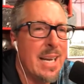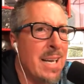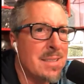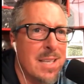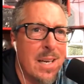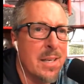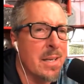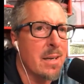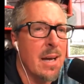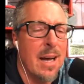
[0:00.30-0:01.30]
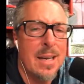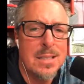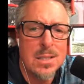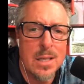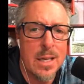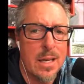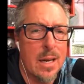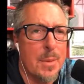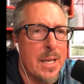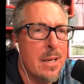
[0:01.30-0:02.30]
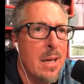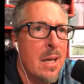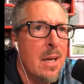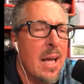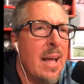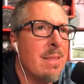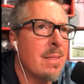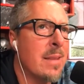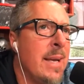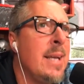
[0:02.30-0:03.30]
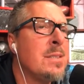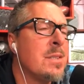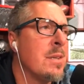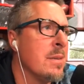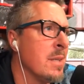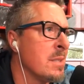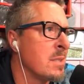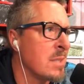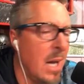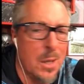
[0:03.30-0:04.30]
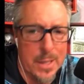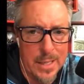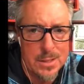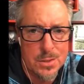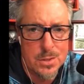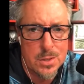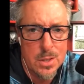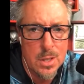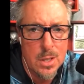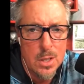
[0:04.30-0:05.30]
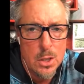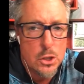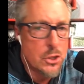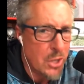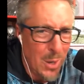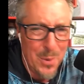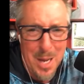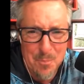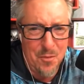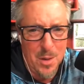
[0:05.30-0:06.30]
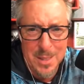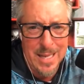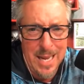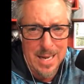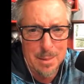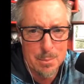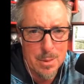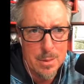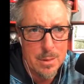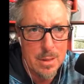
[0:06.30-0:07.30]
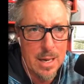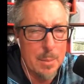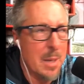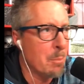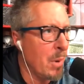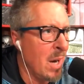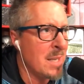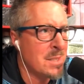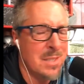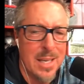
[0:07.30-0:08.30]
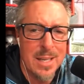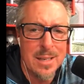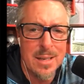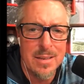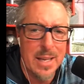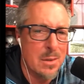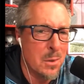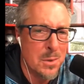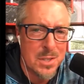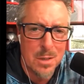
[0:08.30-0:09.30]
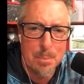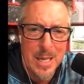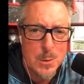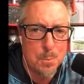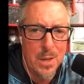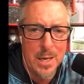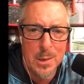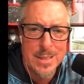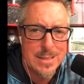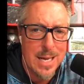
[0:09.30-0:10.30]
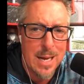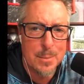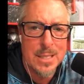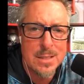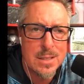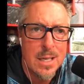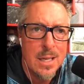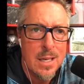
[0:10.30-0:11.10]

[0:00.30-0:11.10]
got to tell you, honestly, I mean, at least the Celtics showed up for a game. I mean, Boston, they lose their best player in Thomas,